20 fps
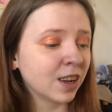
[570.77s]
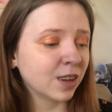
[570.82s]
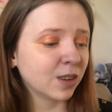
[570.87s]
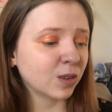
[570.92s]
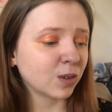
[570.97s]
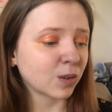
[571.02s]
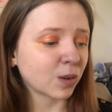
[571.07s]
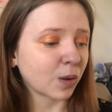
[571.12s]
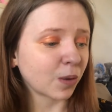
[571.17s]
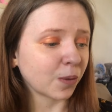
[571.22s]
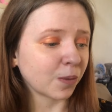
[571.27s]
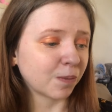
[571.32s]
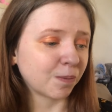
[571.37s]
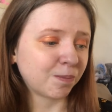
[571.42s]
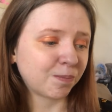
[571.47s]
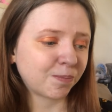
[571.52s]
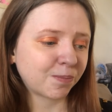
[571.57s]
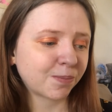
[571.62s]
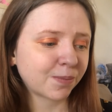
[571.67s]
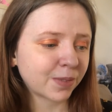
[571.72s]
So
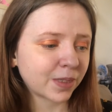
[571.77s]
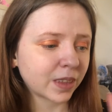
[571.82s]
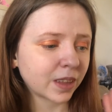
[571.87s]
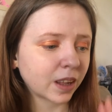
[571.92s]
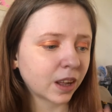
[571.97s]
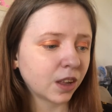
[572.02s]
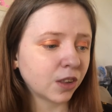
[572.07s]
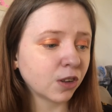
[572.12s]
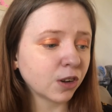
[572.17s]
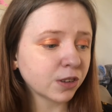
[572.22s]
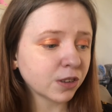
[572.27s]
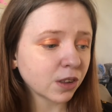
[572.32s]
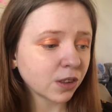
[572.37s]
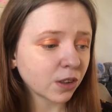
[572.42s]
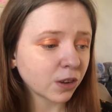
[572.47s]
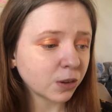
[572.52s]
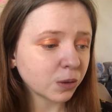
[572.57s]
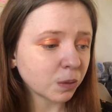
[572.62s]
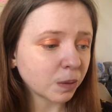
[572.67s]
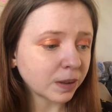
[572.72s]
those are
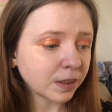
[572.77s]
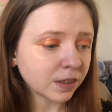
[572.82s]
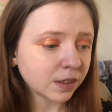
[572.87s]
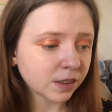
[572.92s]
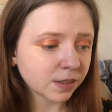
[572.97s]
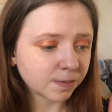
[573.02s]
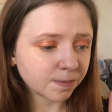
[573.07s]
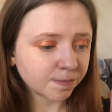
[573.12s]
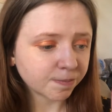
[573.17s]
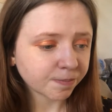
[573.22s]
those ones.